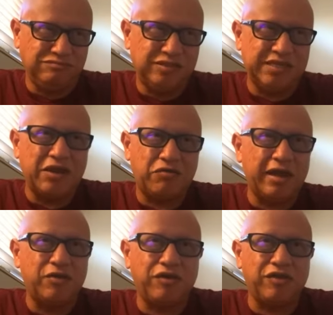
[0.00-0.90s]
Saint
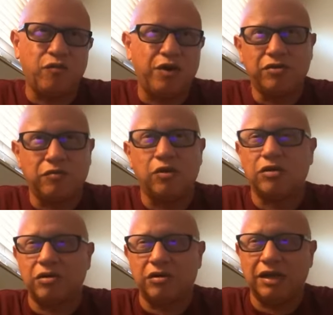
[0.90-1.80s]
Gregory the Wonder
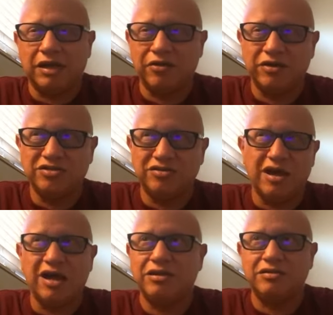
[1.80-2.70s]
Worker. Like, how could you
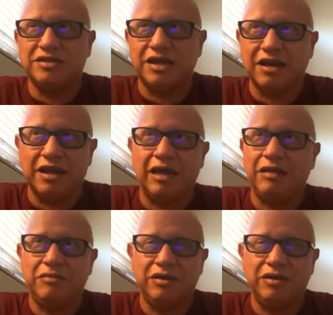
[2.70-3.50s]
not use that name?